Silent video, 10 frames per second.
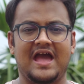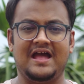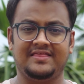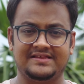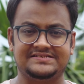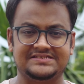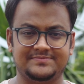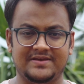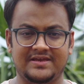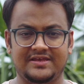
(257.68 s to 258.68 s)
And this is
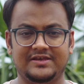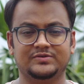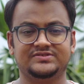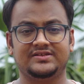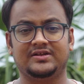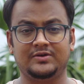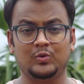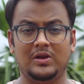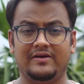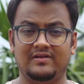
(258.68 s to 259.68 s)
me using the
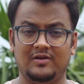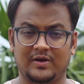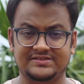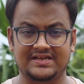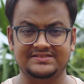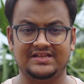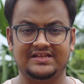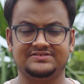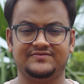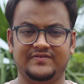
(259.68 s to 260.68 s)
2-level noise
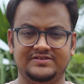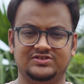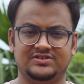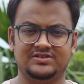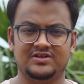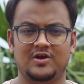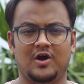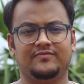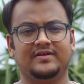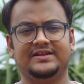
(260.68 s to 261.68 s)
cancellation feature
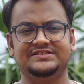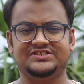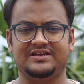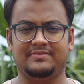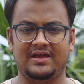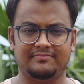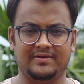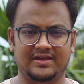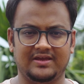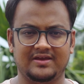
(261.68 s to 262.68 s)
of the DJI Mic
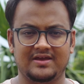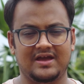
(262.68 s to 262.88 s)
Mini,